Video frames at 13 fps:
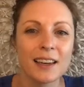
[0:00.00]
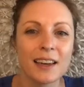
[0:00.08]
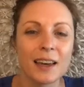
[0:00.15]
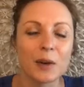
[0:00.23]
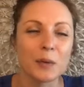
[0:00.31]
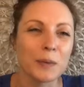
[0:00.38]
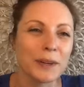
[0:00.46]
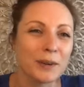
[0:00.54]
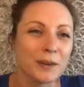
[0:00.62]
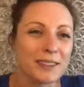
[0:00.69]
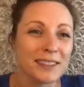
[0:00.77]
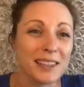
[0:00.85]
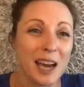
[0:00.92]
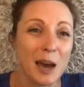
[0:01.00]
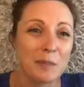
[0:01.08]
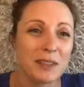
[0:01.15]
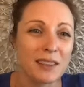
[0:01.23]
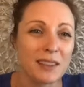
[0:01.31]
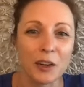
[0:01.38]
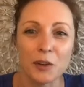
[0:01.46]
And when we don't stop
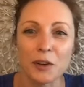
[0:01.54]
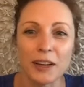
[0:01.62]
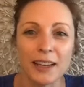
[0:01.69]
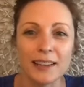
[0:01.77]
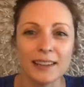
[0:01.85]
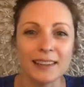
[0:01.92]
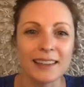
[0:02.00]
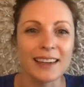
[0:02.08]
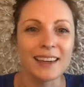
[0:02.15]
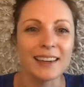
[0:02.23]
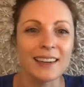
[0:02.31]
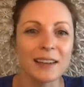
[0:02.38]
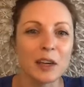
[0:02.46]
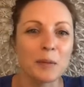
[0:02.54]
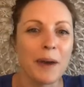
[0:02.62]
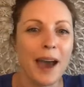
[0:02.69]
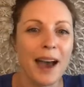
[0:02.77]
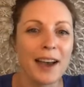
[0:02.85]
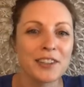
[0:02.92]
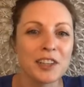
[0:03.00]
to think critically and
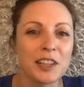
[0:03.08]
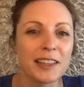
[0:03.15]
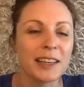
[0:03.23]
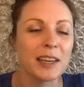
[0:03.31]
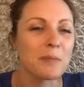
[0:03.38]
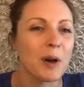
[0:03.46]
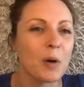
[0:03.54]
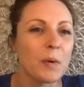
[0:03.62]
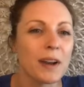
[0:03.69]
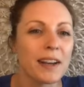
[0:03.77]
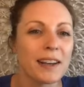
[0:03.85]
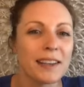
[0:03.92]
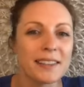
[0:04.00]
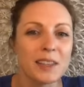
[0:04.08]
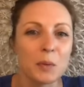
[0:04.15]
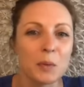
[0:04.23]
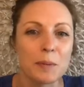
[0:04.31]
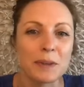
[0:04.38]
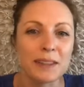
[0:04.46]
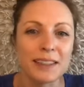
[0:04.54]
compassionately about what it is that we
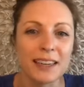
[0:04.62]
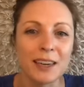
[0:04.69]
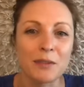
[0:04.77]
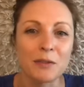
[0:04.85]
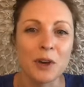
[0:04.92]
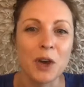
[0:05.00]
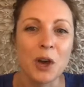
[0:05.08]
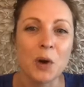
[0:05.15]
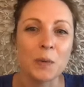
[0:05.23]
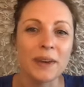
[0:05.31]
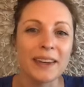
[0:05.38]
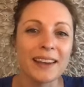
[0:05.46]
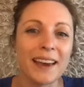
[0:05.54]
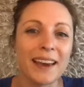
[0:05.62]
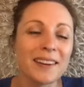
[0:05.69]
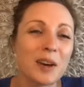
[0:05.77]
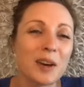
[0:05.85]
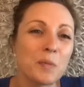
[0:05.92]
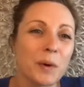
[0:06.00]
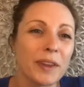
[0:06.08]
believe, we can end
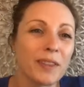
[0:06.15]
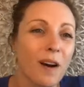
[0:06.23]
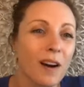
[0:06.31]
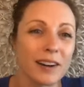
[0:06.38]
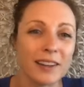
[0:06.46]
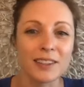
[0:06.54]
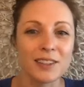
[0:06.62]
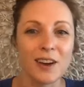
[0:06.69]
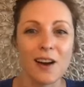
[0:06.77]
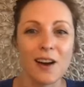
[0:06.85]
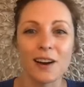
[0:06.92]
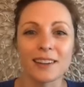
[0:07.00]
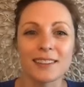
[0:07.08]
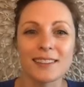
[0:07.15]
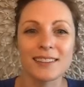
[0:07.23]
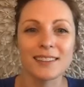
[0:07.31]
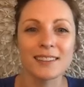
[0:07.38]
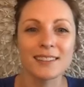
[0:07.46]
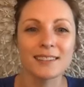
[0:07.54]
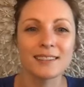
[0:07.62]
up with hardened
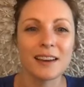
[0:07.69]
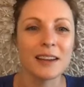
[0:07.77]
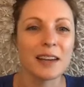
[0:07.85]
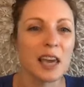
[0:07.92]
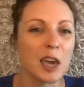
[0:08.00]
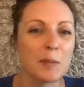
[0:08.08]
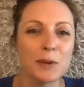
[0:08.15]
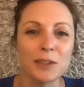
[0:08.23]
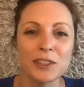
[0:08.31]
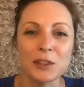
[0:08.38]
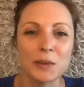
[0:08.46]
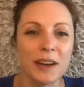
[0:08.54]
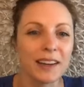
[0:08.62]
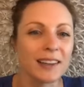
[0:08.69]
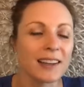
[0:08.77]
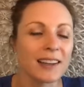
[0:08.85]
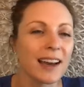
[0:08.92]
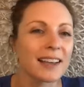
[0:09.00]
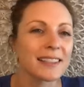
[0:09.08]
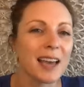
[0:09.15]
hearts, unable to
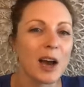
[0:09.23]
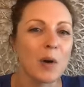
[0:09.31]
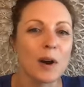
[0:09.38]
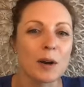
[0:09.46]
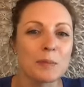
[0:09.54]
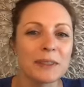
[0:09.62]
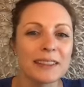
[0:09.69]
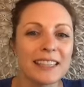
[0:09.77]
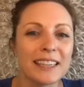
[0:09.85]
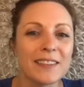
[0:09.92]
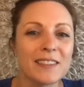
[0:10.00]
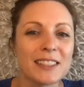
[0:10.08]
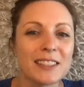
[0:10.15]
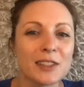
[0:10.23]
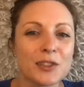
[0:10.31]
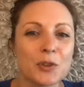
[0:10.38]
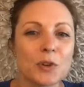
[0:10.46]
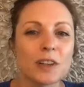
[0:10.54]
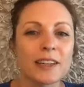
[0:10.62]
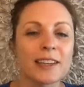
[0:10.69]
recognize how our beliefs and
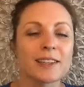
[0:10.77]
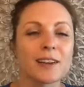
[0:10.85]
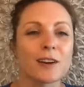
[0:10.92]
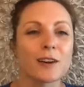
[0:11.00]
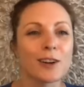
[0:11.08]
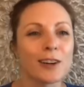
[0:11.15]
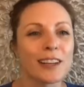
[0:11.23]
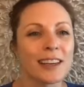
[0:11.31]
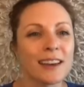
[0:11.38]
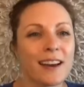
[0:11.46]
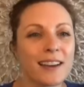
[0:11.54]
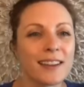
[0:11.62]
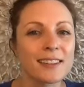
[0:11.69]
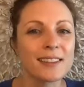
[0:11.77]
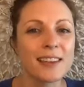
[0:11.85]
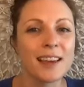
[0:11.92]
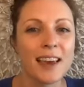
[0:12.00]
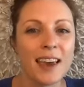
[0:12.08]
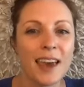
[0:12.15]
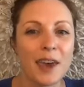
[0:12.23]
stories are hurting us
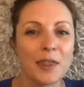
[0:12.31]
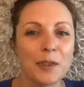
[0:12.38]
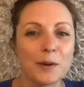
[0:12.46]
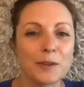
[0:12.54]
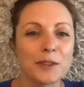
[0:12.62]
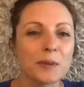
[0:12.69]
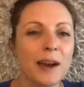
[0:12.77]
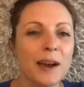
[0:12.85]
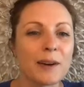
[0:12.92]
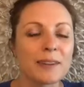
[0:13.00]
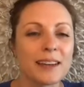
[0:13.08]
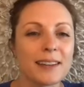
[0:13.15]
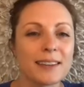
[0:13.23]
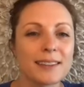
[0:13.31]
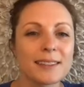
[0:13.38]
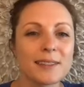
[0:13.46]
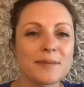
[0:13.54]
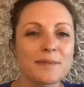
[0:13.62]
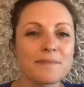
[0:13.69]
and those around us.